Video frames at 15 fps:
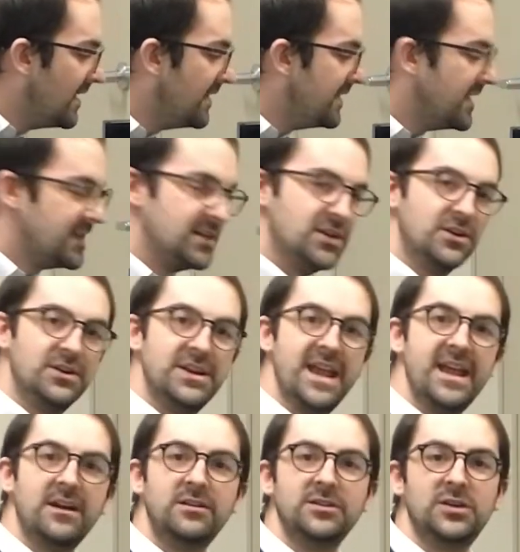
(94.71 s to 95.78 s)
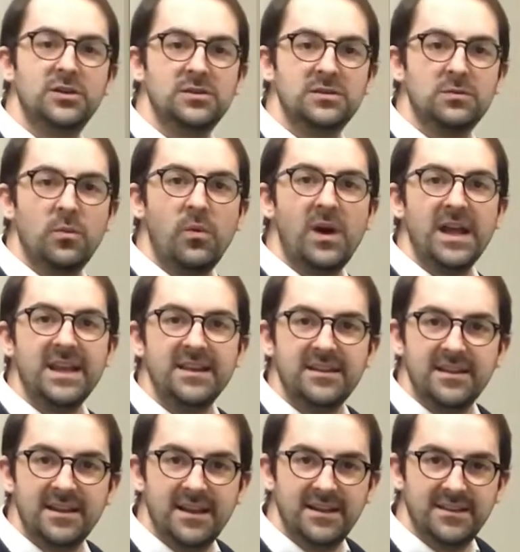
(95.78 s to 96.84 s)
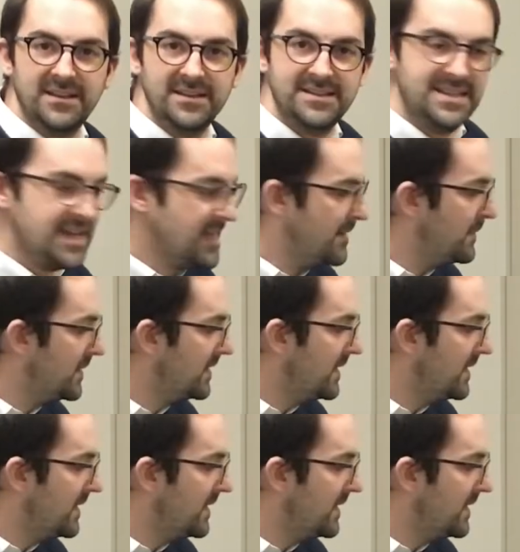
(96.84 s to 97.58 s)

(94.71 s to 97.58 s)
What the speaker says: that your nail goes white at the tip.